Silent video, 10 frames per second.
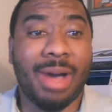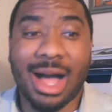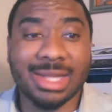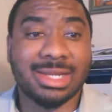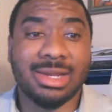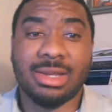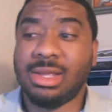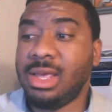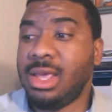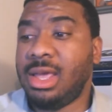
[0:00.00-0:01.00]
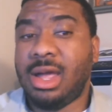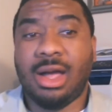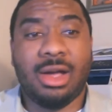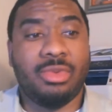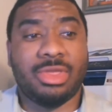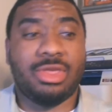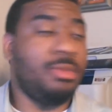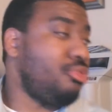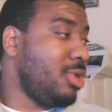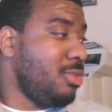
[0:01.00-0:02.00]
pasta uh, with
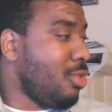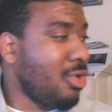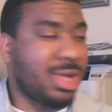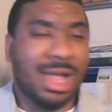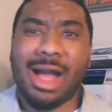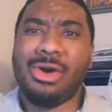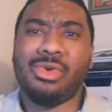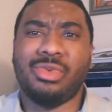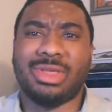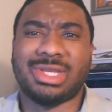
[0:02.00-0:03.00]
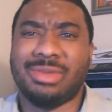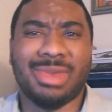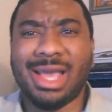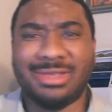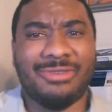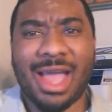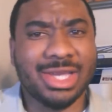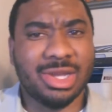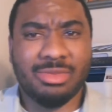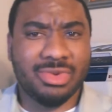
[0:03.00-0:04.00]
your pre-workout with some nice
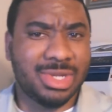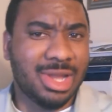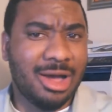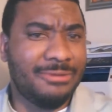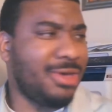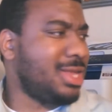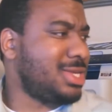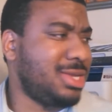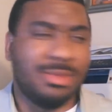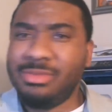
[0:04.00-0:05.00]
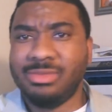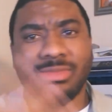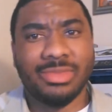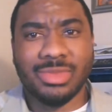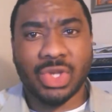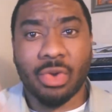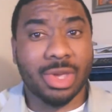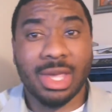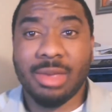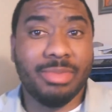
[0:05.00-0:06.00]
fashionable stuff and some
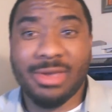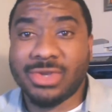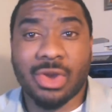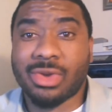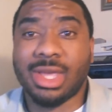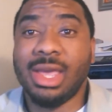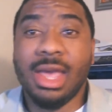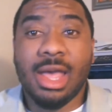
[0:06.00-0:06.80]
turkey and beef jerky.